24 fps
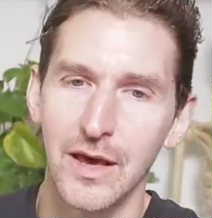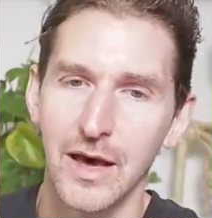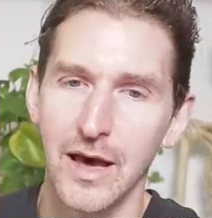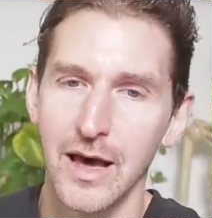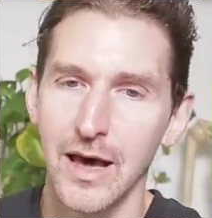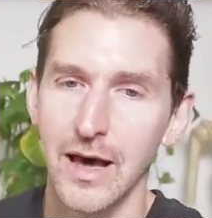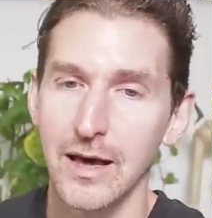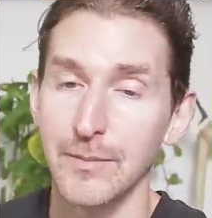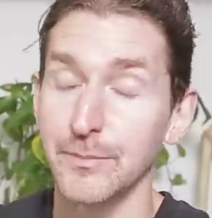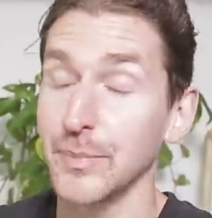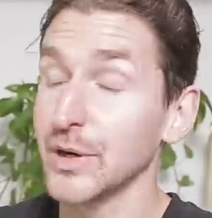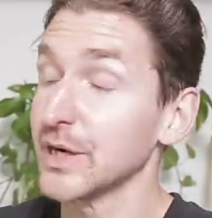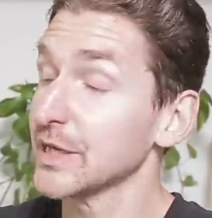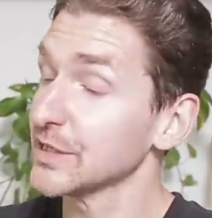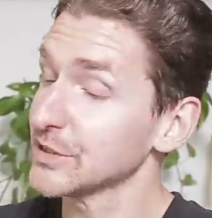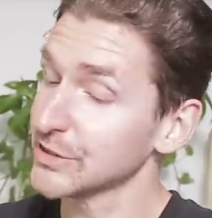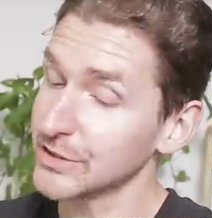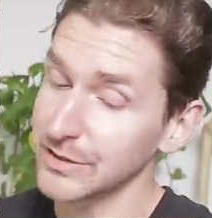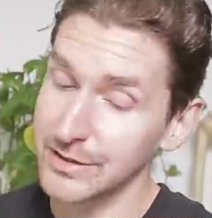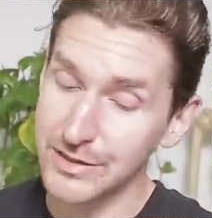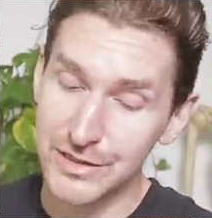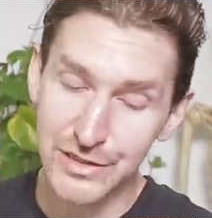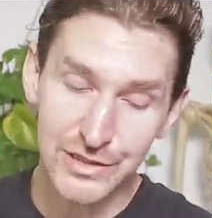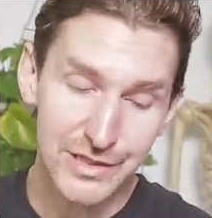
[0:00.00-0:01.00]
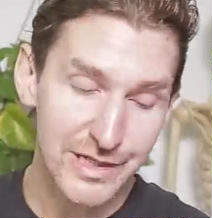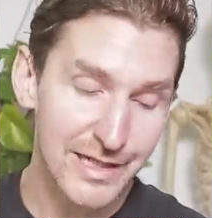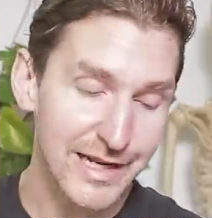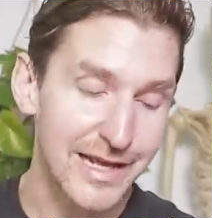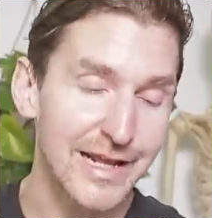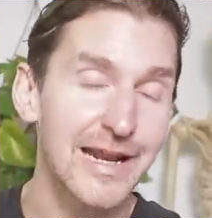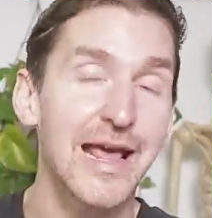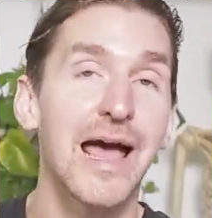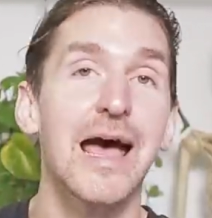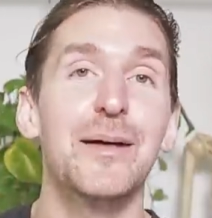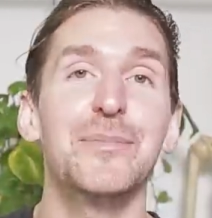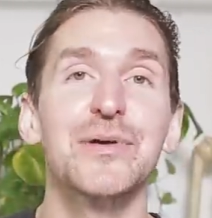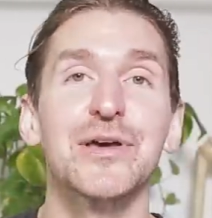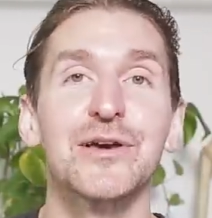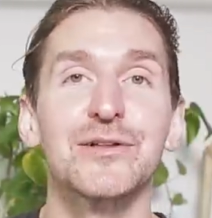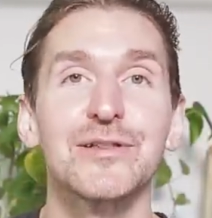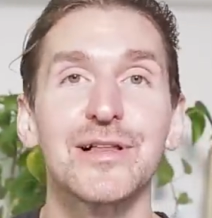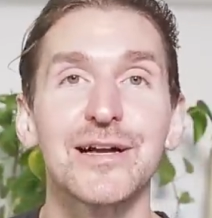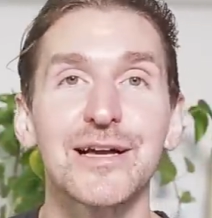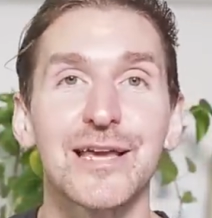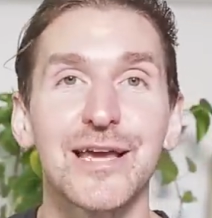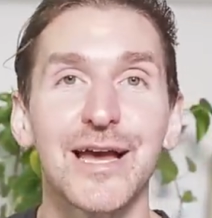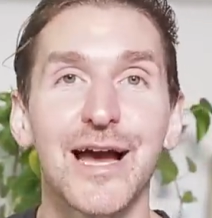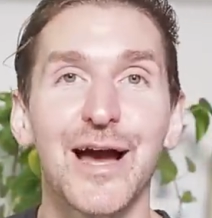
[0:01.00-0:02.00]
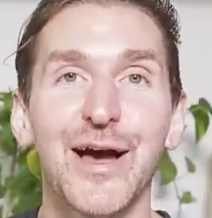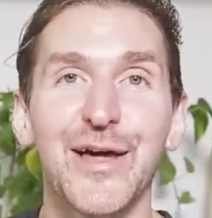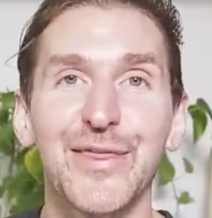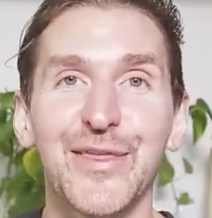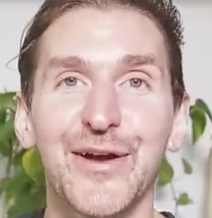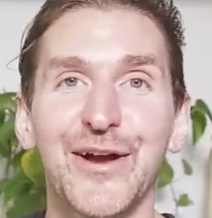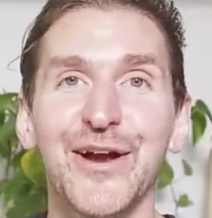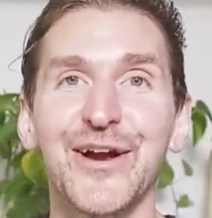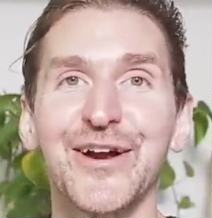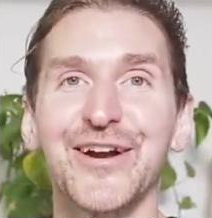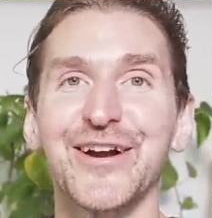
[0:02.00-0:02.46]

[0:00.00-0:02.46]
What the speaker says: But he sure as shit ain't happy-go-lucky either.